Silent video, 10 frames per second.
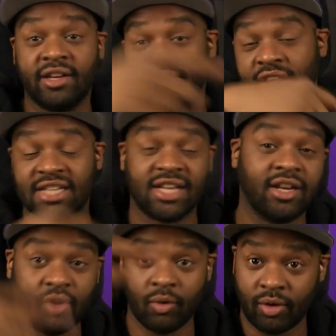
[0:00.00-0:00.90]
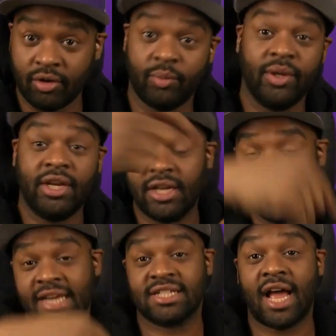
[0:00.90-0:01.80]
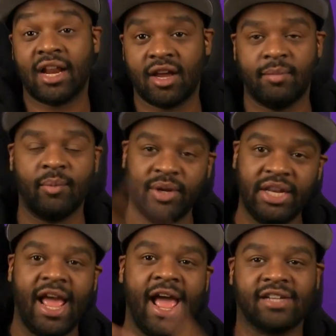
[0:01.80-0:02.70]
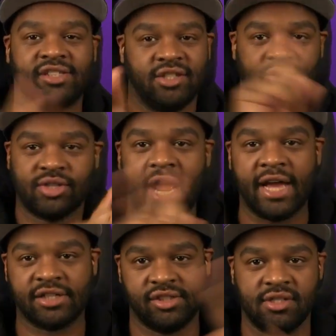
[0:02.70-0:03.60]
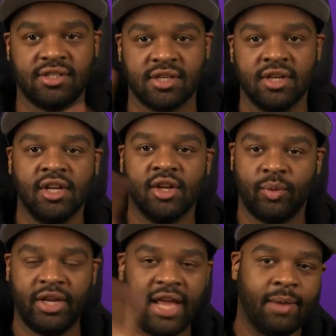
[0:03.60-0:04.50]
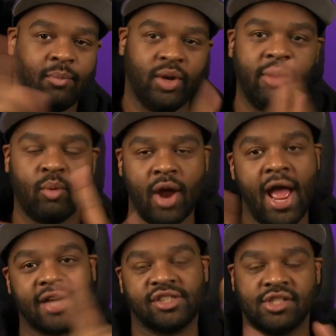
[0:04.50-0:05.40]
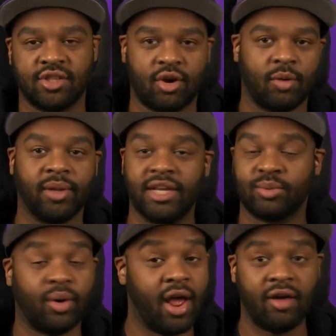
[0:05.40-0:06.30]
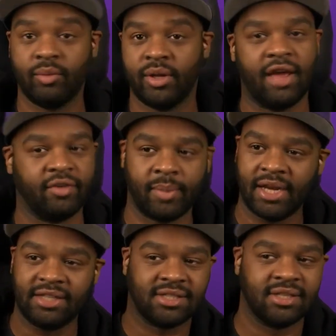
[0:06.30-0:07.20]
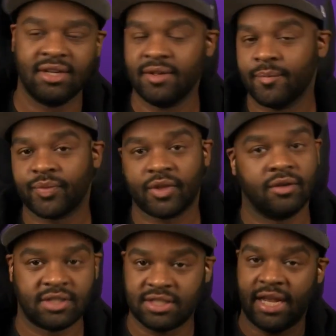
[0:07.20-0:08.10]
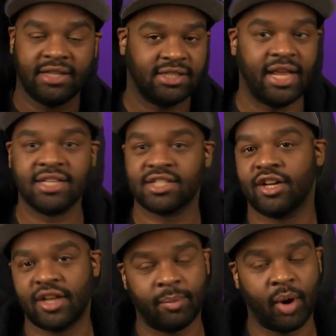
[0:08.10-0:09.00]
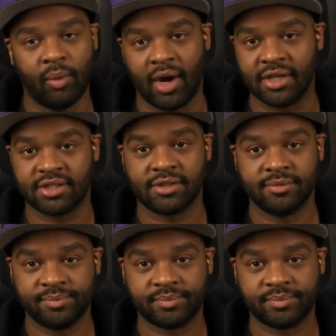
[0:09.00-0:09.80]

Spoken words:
And if that's not going on, then we need the next guy to come up. We need actions. Those are actions. We need more actions in our plays. Everybody just stands there and they ball watch.